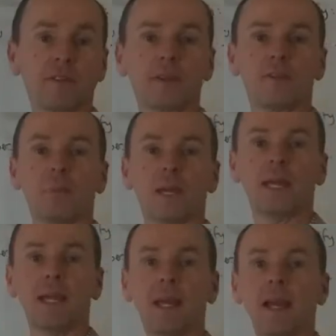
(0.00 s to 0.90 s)
6b.
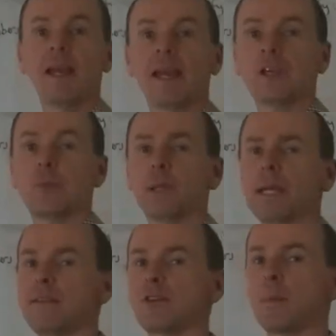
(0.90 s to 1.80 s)
Can you
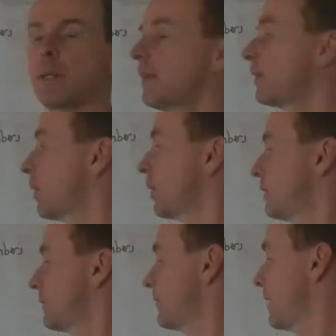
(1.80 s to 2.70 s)
please copy down the
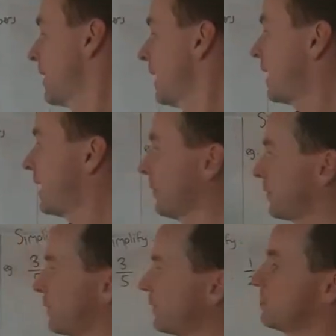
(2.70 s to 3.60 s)
notes?
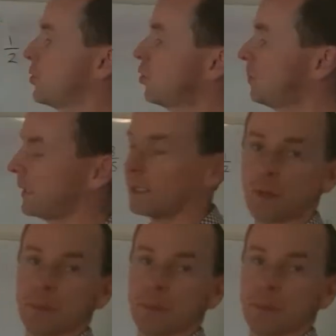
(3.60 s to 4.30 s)
It's a bit small, but copy